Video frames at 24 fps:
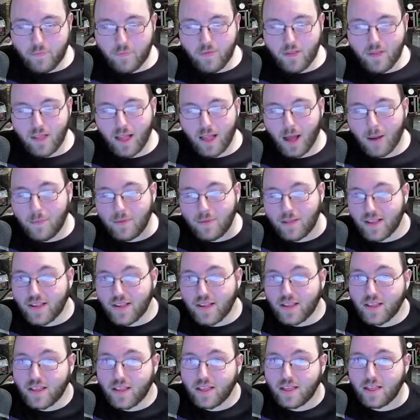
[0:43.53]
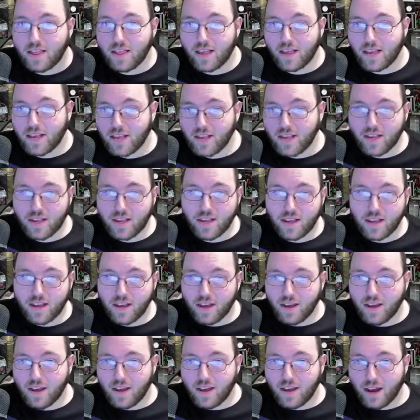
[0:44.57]
Um, this is the this is.
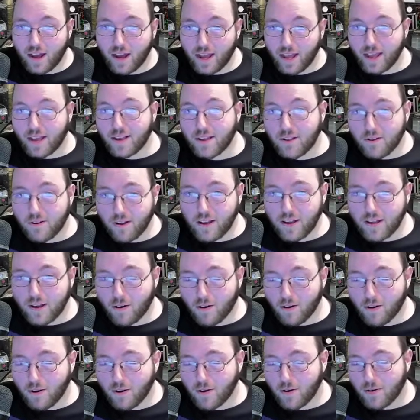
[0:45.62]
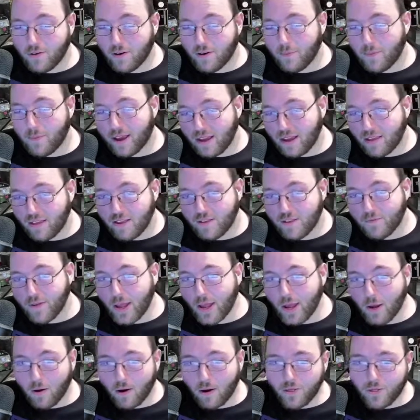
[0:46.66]
Uh, yesterday's article. I'm making this
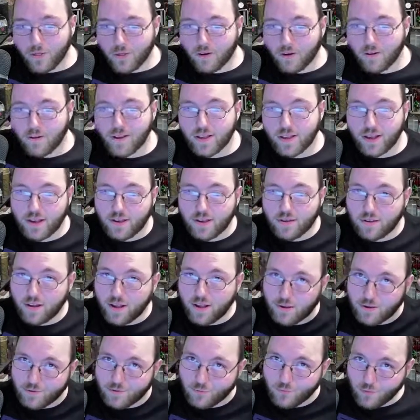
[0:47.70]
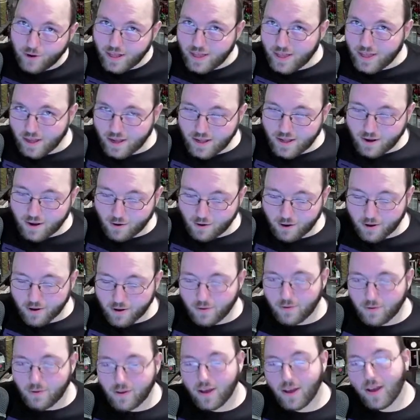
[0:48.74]
video on Thursday, so this is Wednesday's
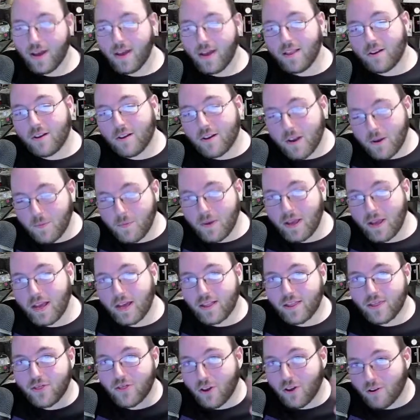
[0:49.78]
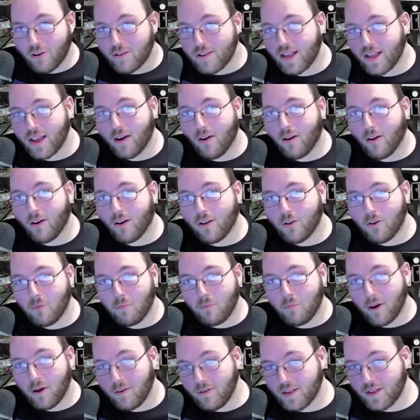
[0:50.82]
article. There could be a Thursday article
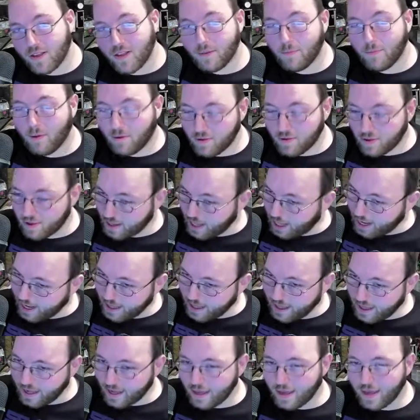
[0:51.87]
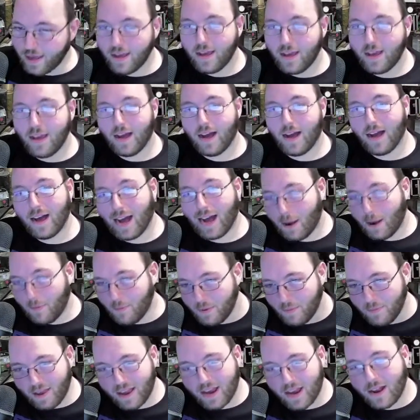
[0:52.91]
posted, most likely. Uh, I'll be
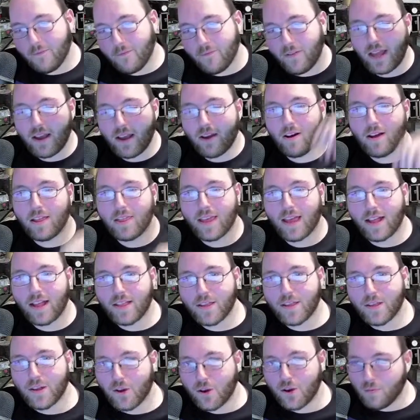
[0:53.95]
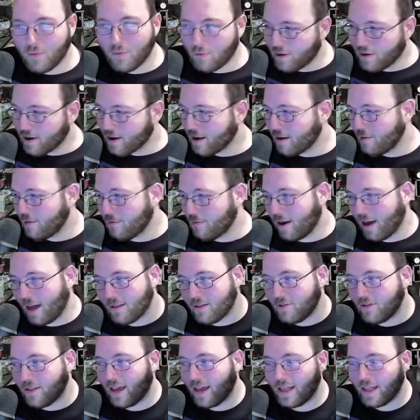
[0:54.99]
making a video on that too, but we'll, I'll
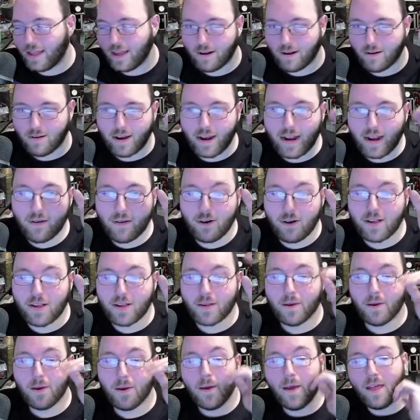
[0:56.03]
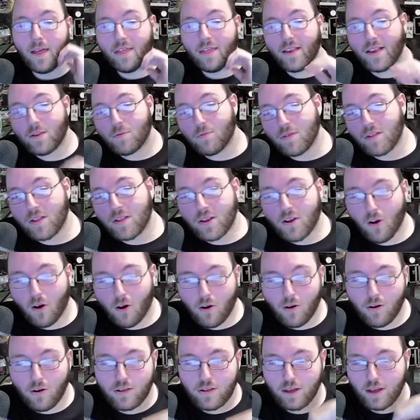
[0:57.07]
do that later. Anyways, this one's called